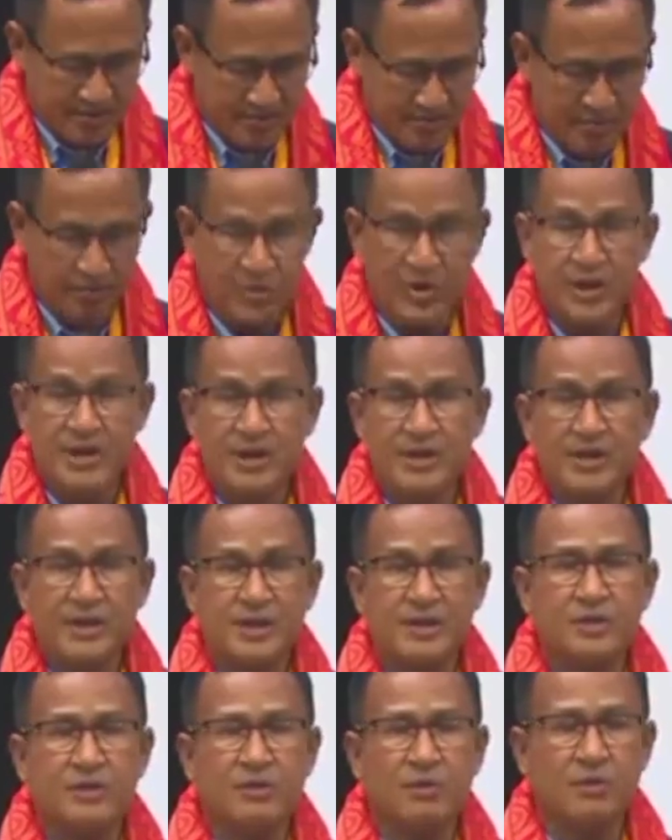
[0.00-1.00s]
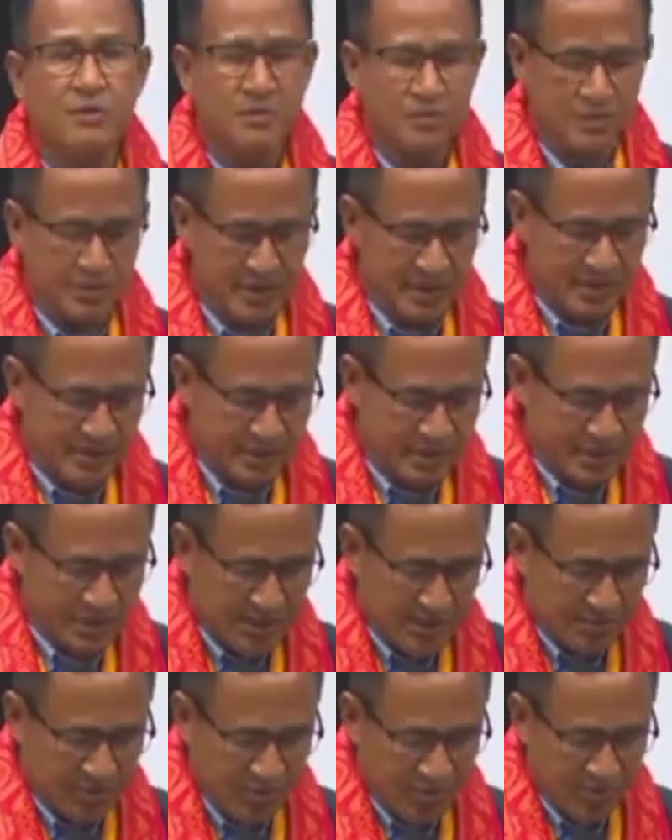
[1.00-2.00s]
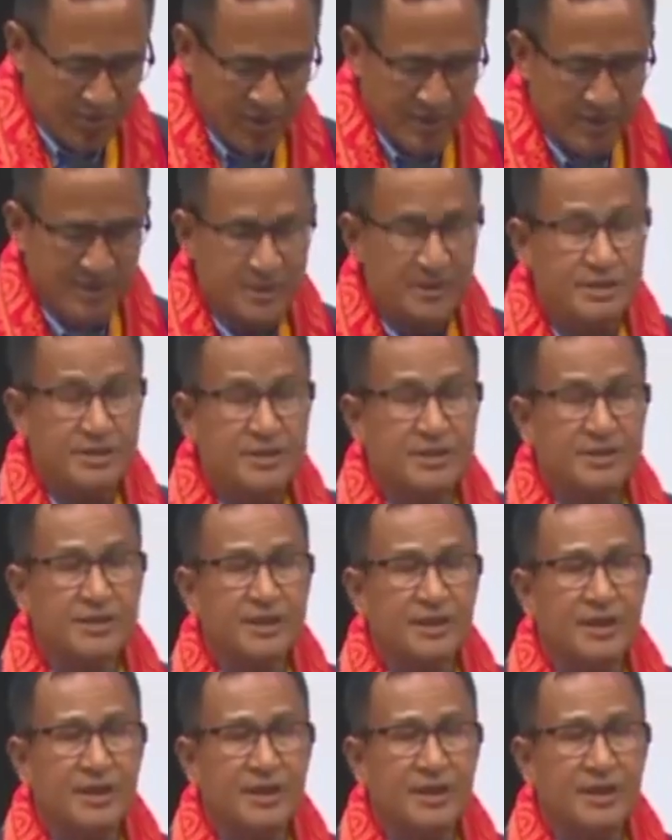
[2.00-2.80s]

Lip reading: bring growth and transformations